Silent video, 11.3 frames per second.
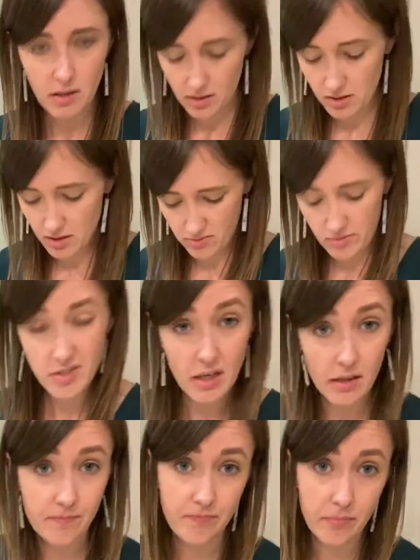You know what I'm
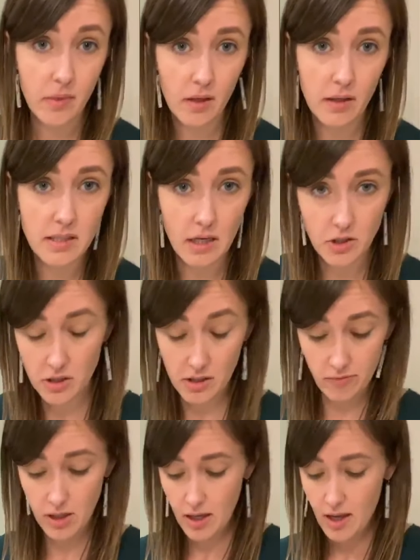saying. A section of
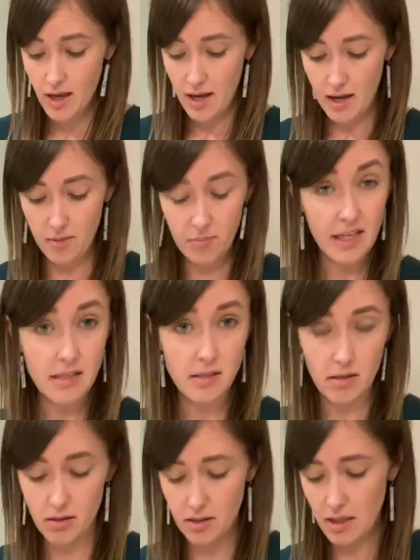it. But that's
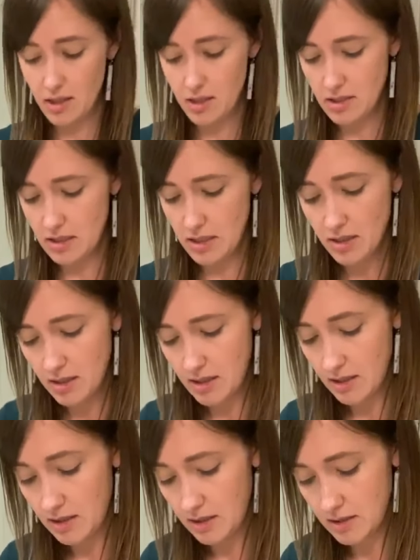all that is.
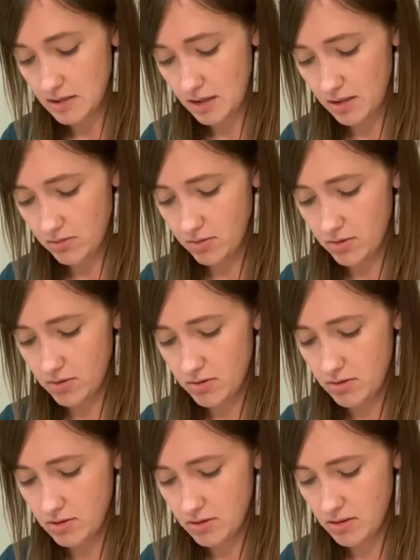And I will,
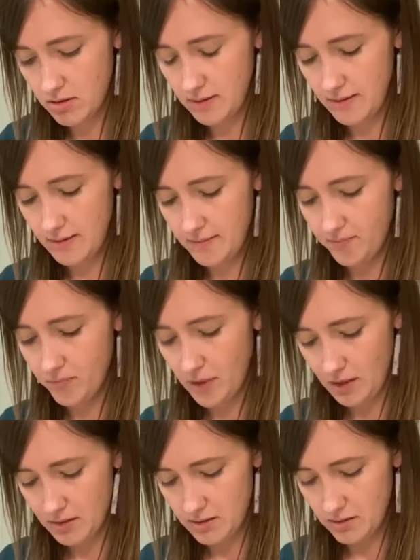
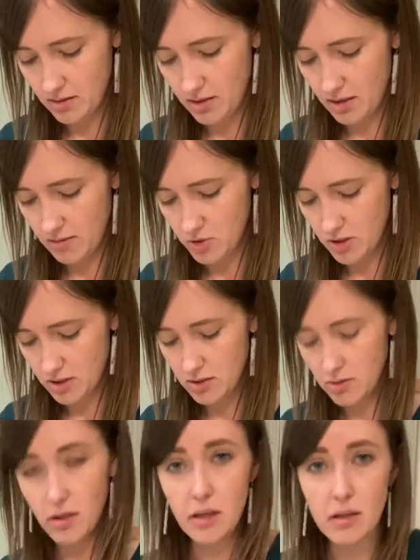it's still hot. I'm trying to do
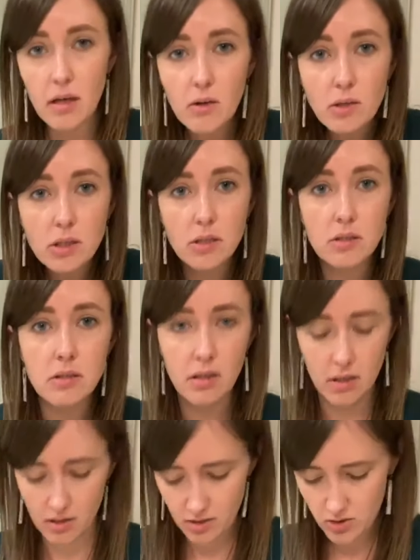like the,
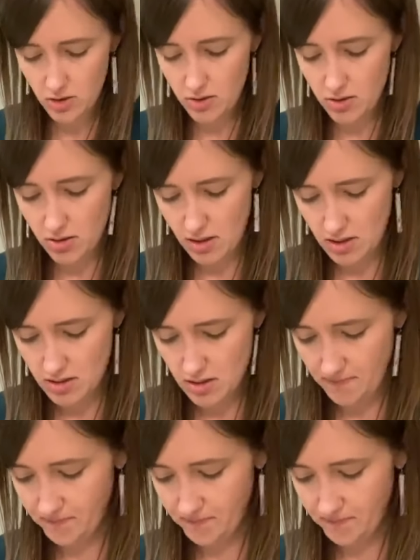show you guys.